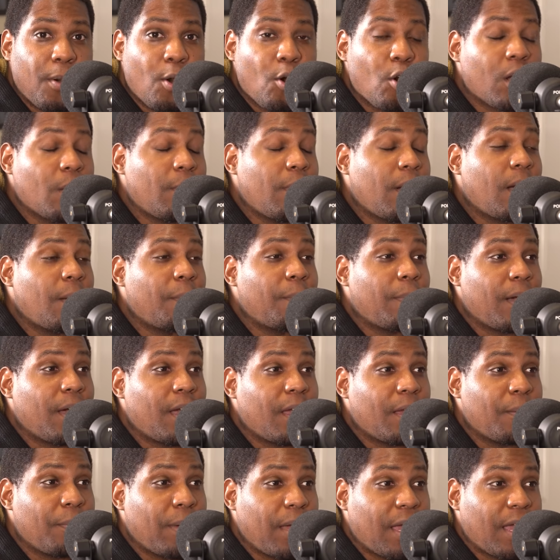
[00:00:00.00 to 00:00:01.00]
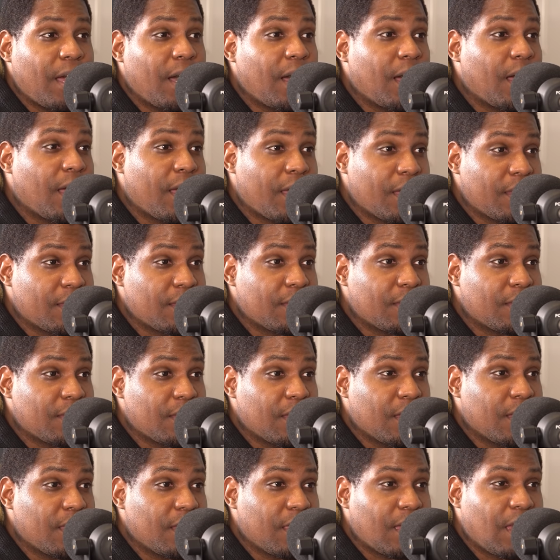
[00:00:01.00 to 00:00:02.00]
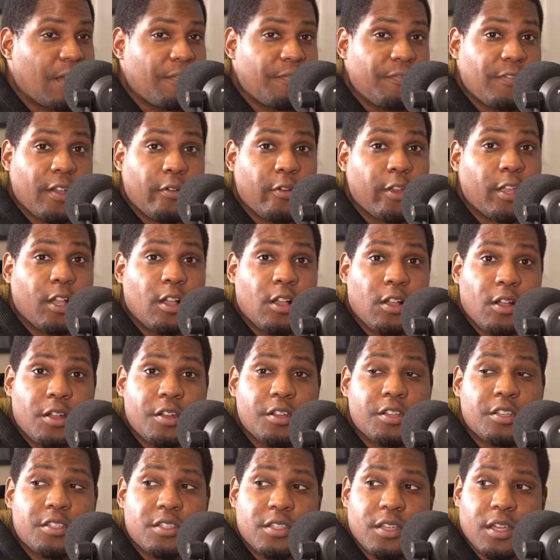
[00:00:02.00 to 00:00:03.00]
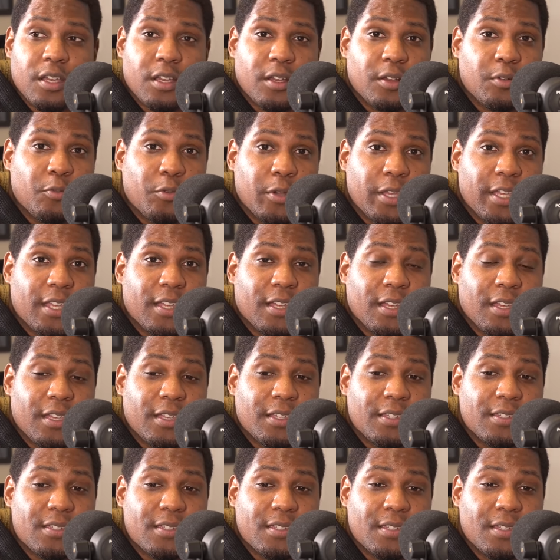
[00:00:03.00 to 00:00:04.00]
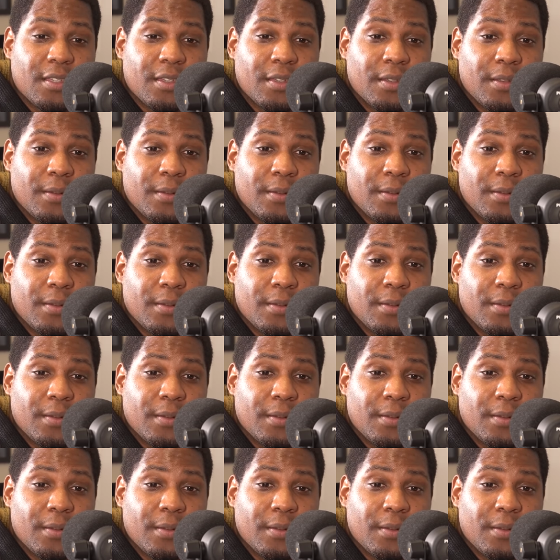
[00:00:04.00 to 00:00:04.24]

Pokemon buy buy a lot. Uh, they have very large uh, weeklies.